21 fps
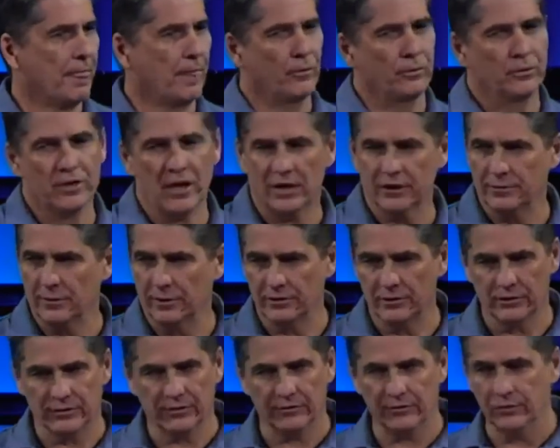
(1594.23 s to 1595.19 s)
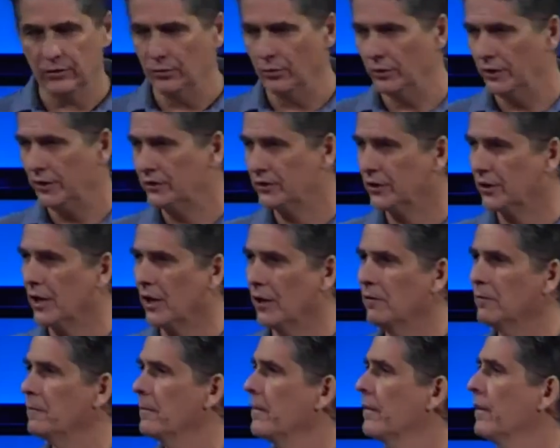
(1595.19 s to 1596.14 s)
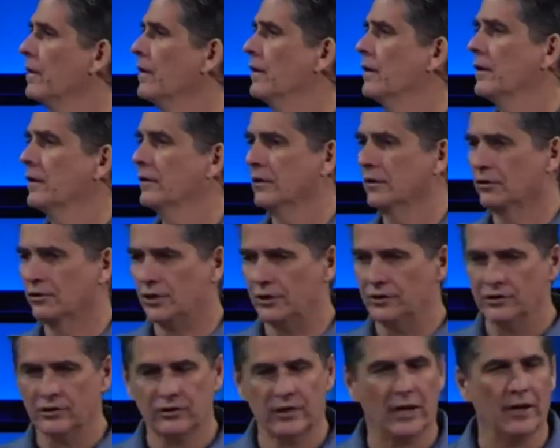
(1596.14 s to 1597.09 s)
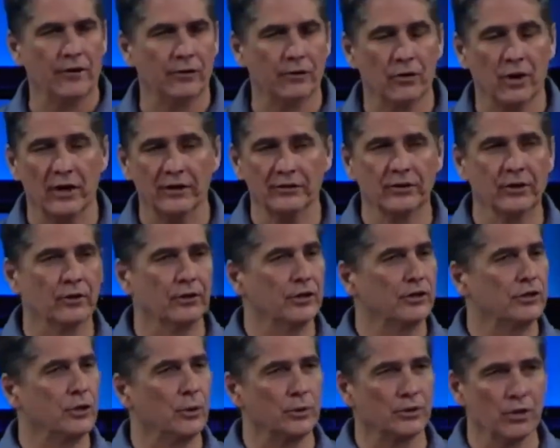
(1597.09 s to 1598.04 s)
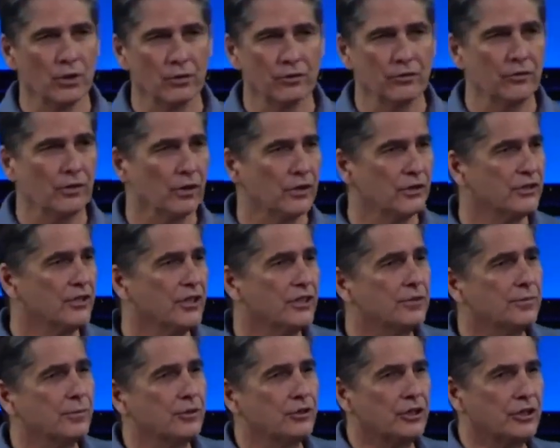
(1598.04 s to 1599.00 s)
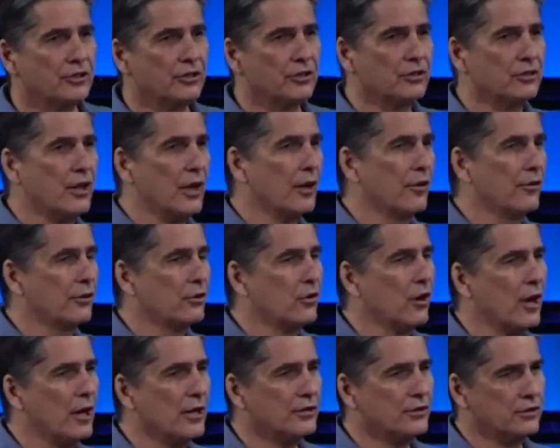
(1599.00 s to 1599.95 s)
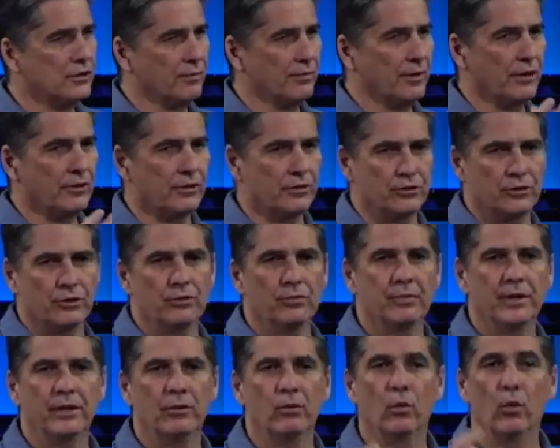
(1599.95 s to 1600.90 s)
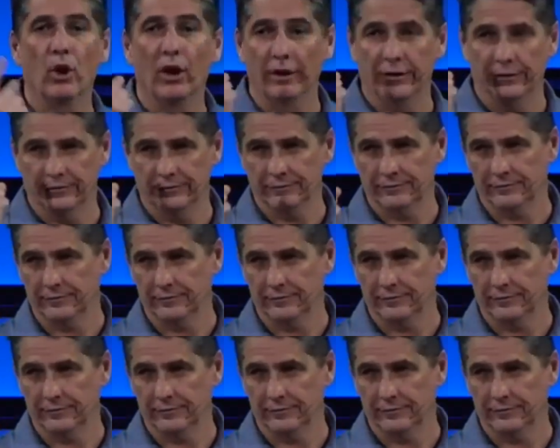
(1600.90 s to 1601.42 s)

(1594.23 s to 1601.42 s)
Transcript: We talked about this a few weeks ago, that Jesus died on the cross not only to atone for our sins, but Jesus died on the cross to make the two men one.